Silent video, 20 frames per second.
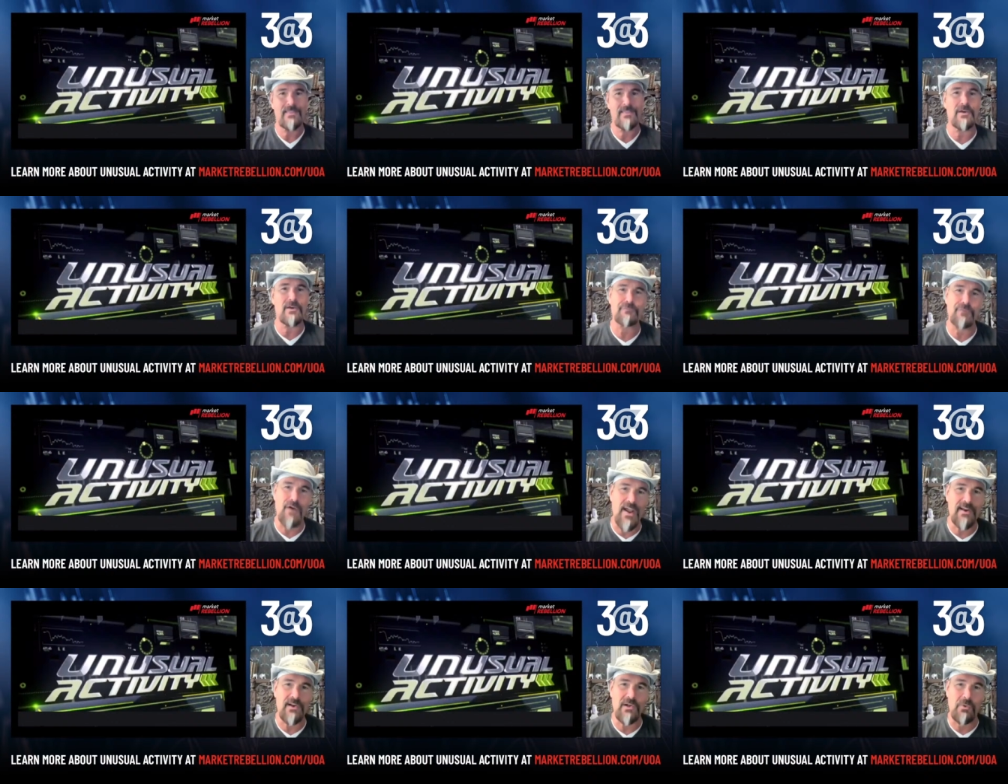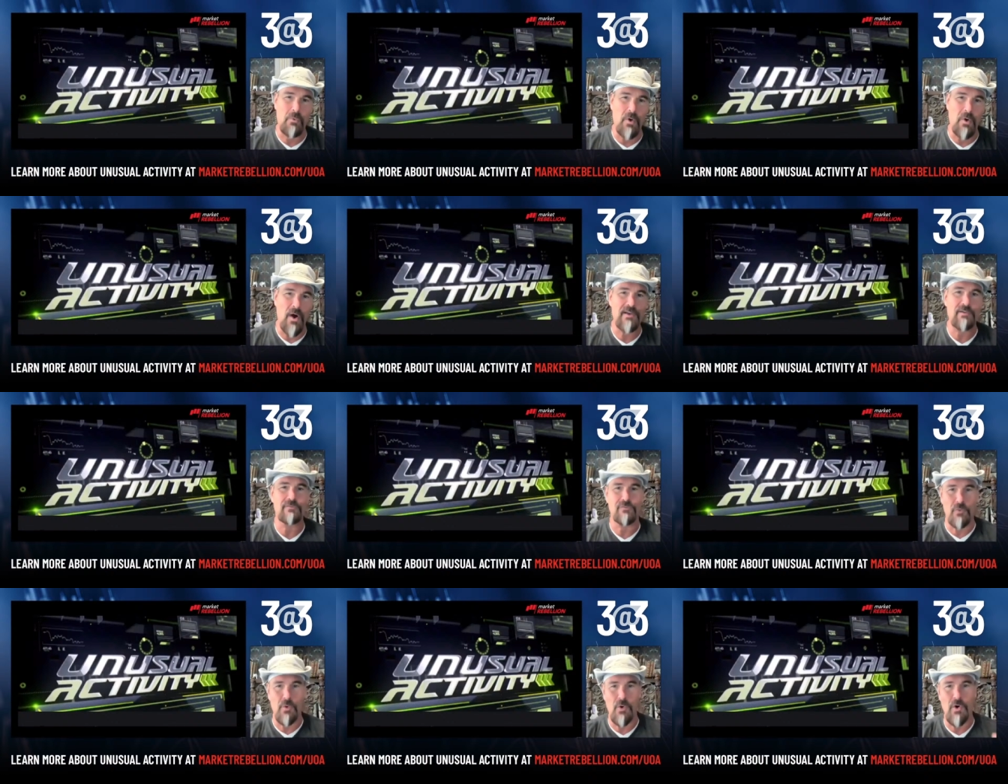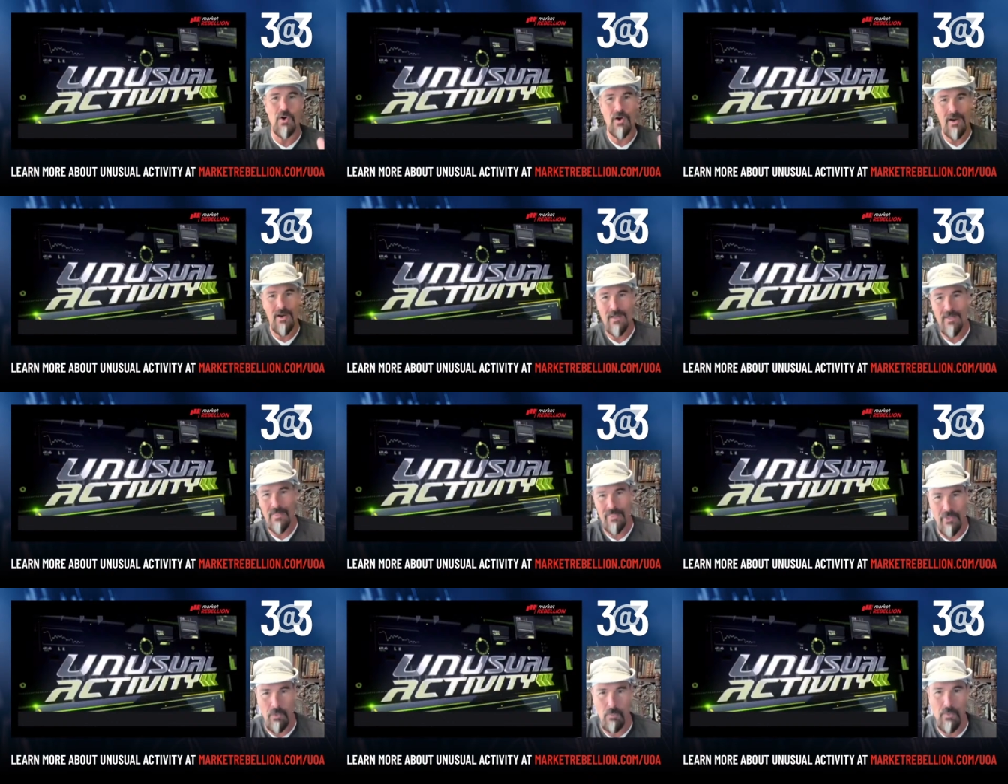the final one for
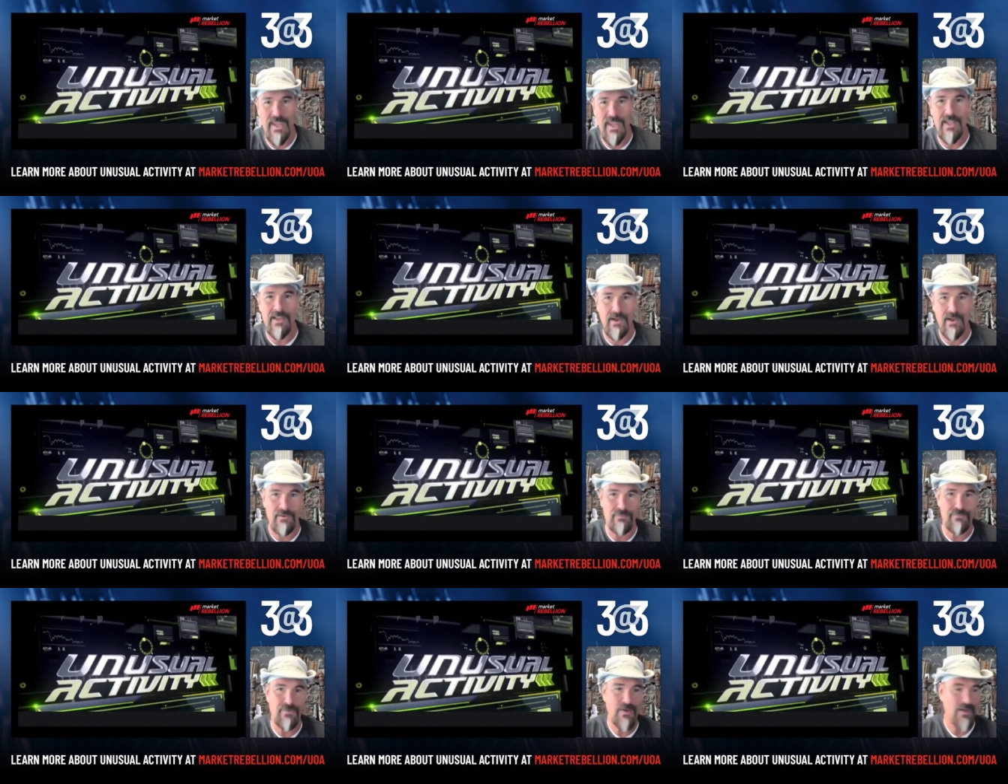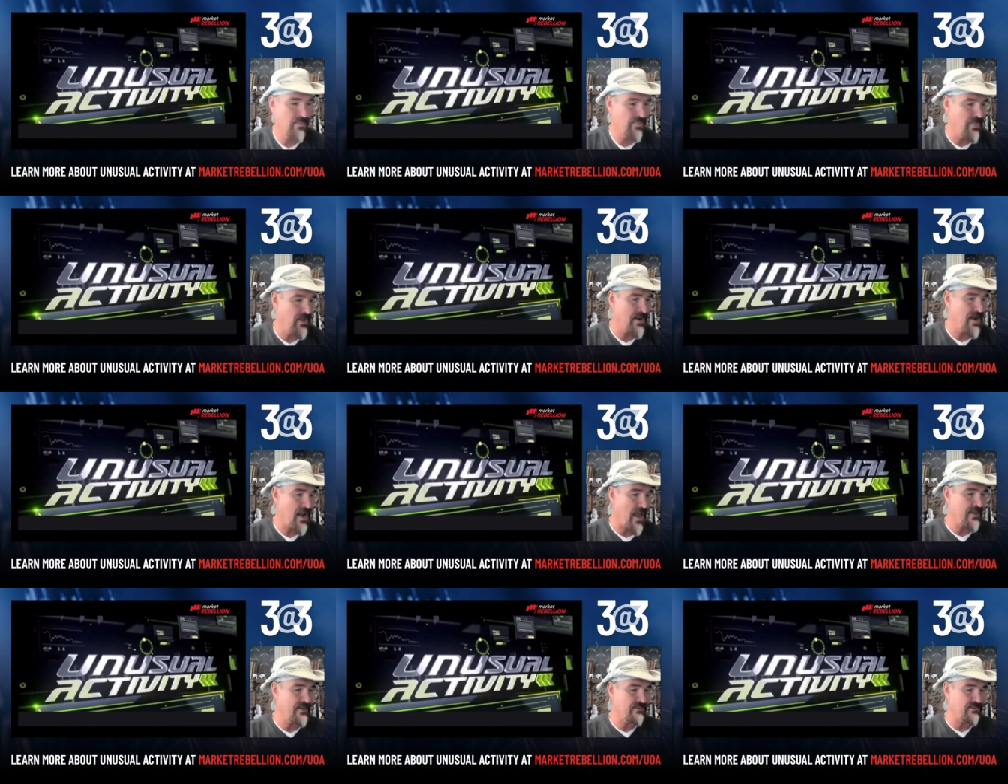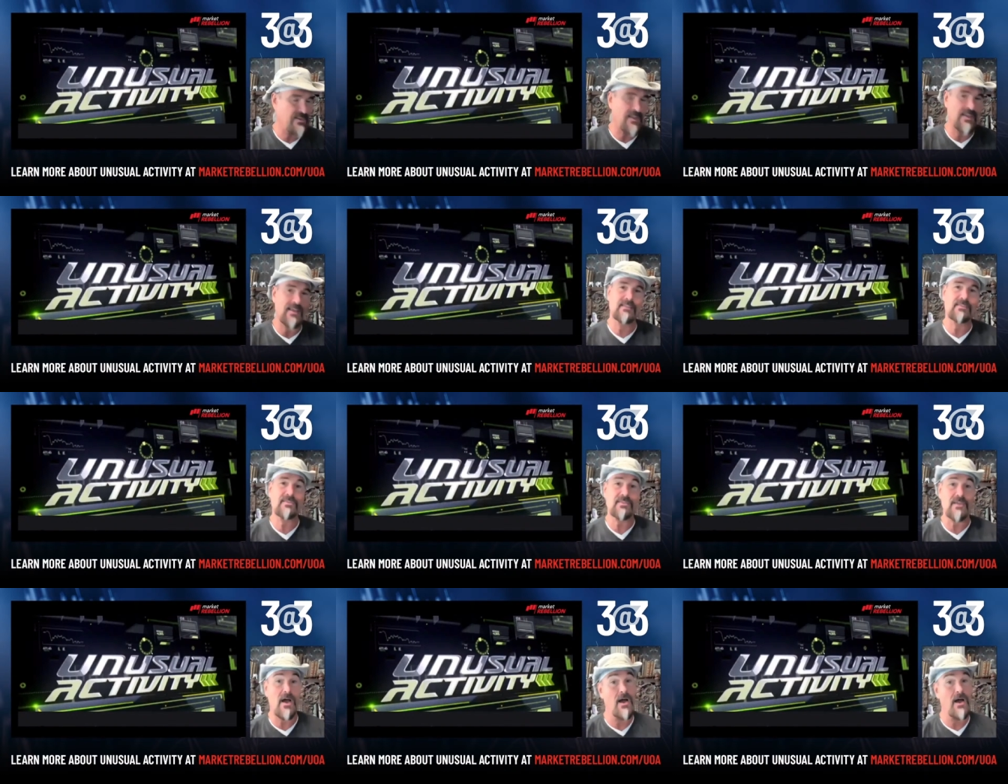the week of the
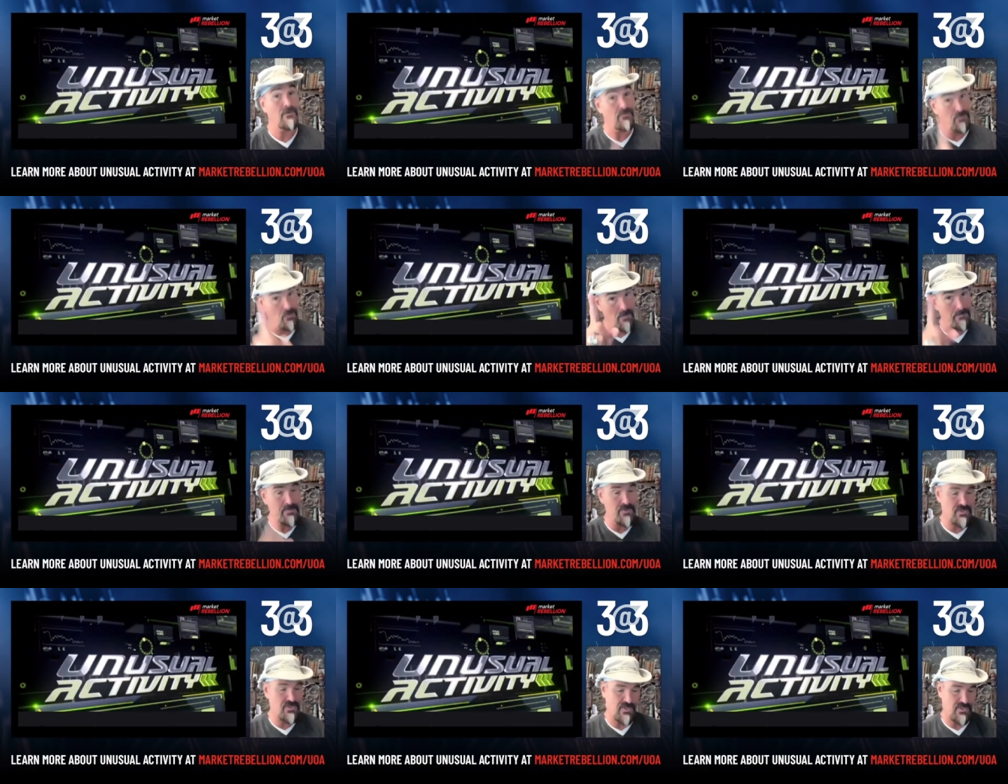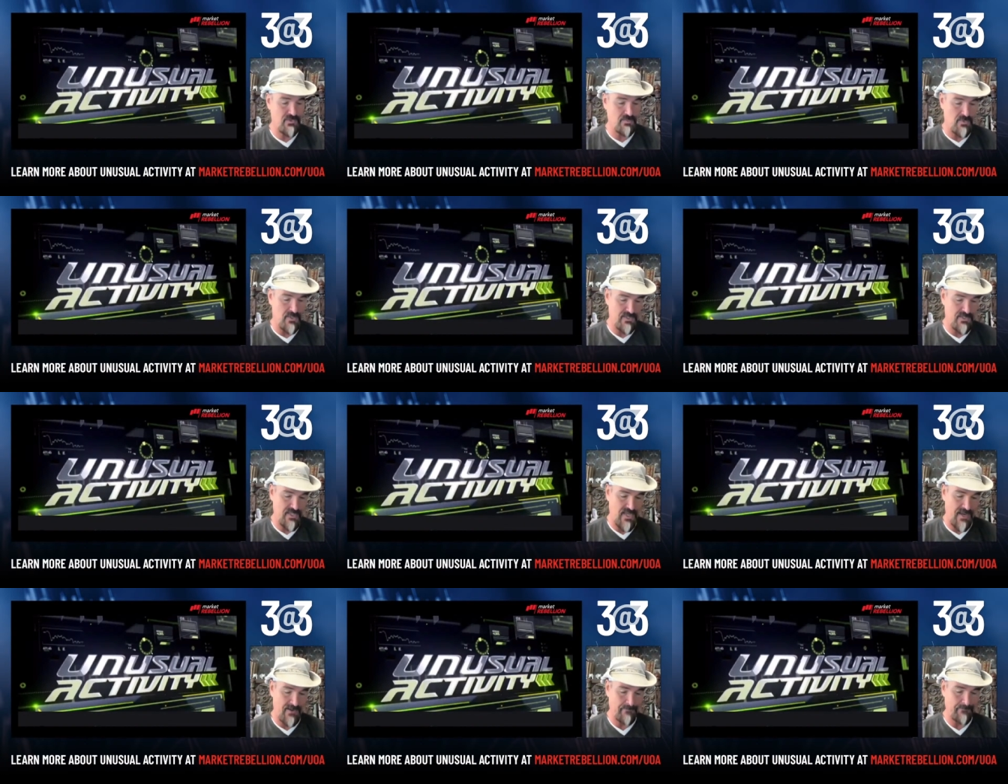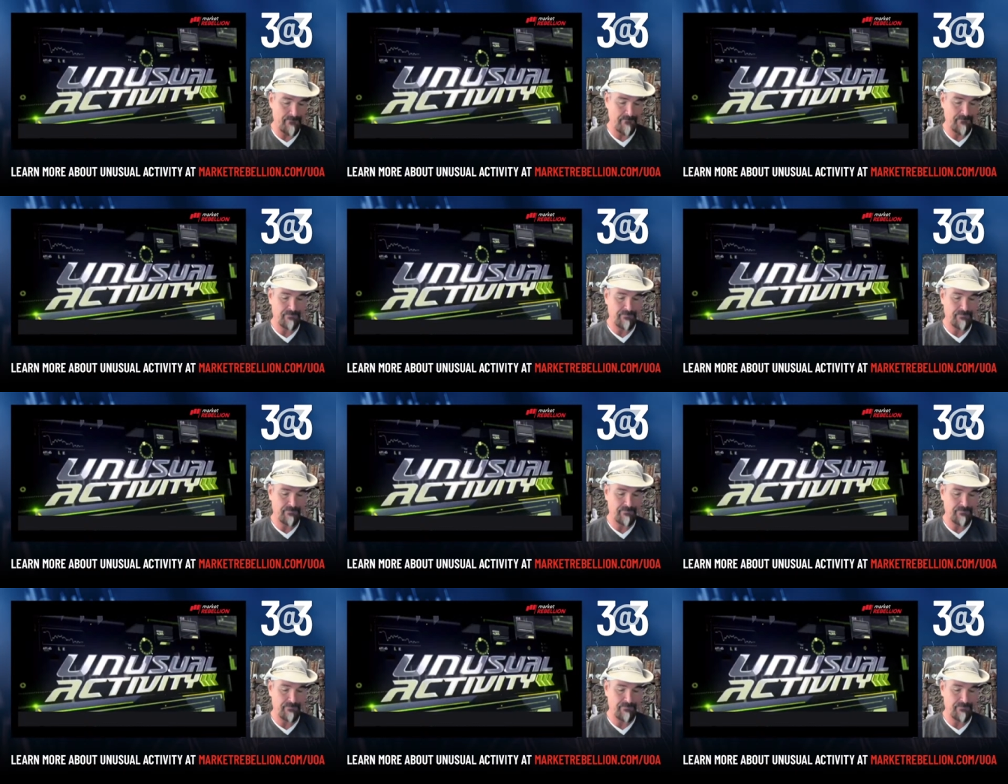19th of, whoops, just one sec.